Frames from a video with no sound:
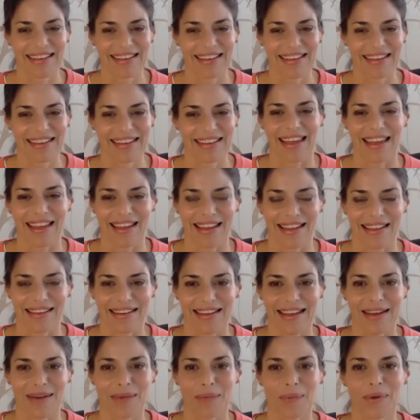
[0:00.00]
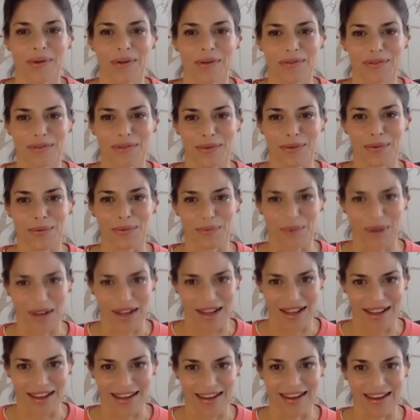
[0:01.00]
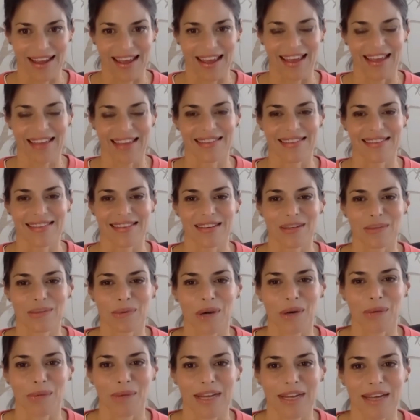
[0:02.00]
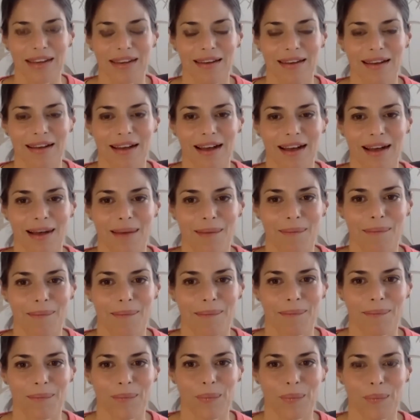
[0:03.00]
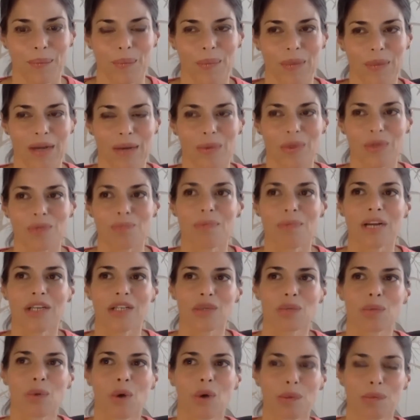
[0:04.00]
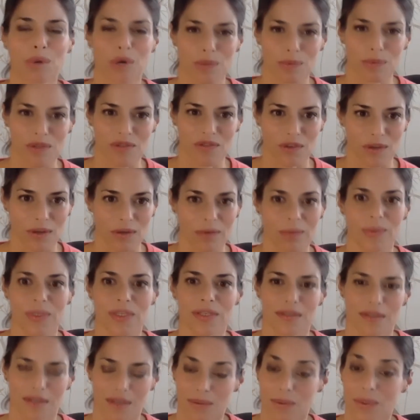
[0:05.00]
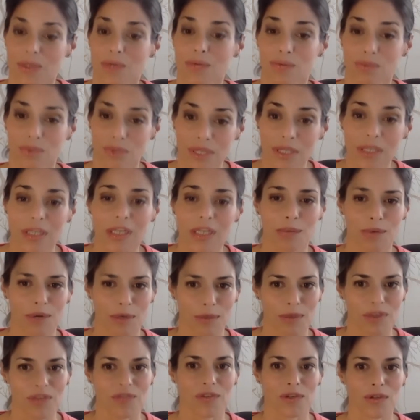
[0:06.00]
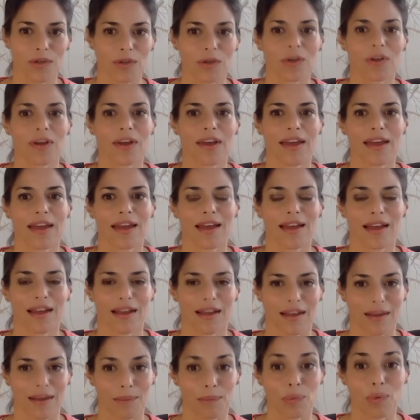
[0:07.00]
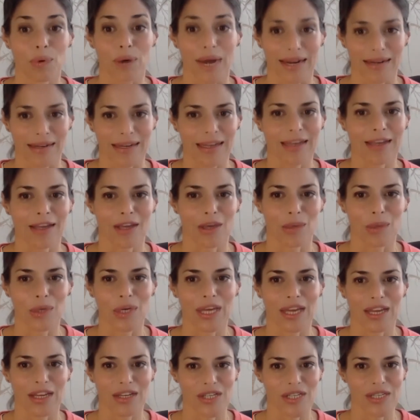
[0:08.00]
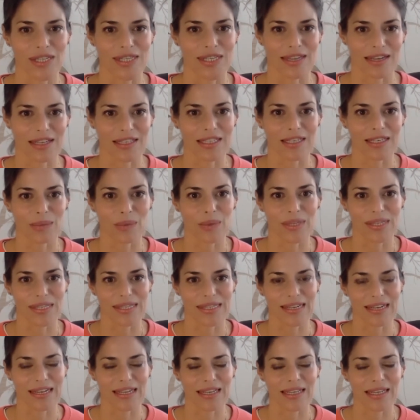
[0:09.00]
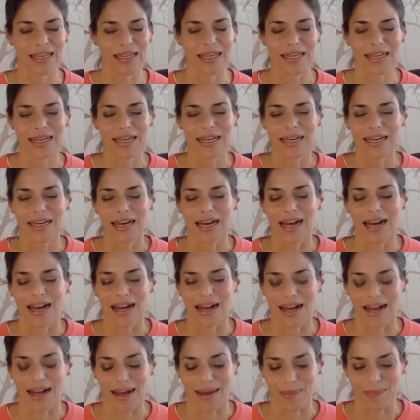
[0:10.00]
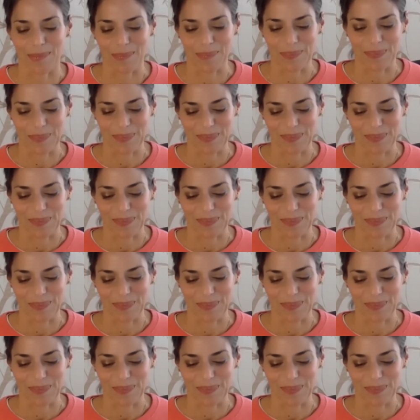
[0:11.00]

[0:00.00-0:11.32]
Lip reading: and had a wonderful run at the State Department. And it was much more purposeful. It was really purposeful branding and communications that I did with state. And